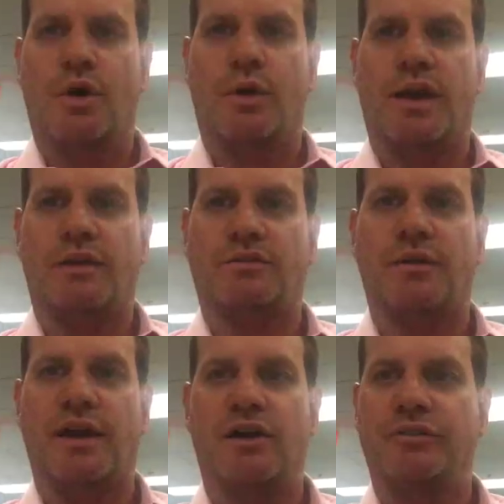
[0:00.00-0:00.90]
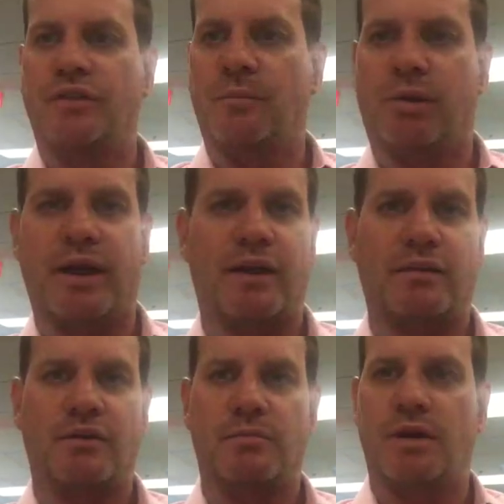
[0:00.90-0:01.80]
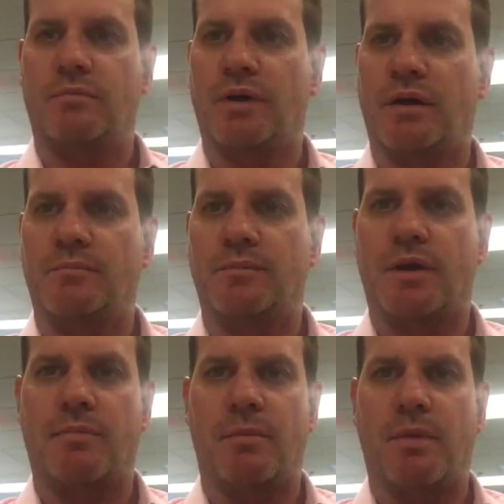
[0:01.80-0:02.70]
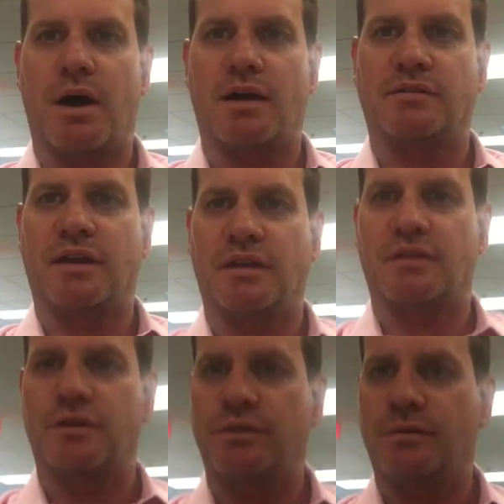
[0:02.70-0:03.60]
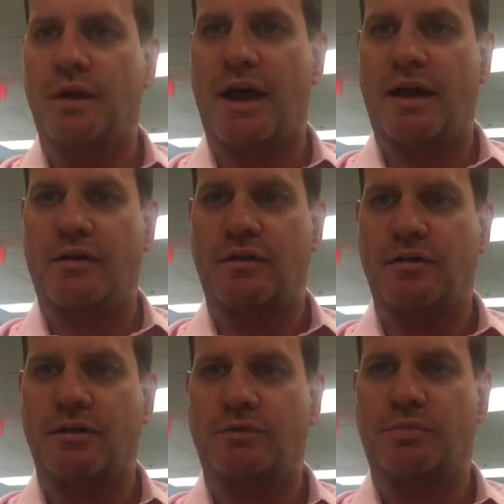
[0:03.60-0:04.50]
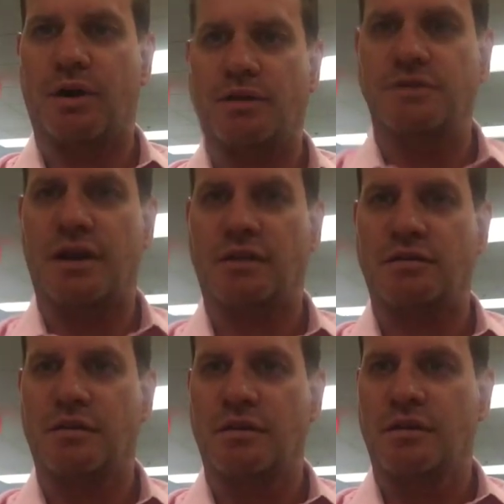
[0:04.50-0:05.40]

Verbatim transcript: Okay, so I altered the plan a little bit, but I'm the boss. I get to do that on this project.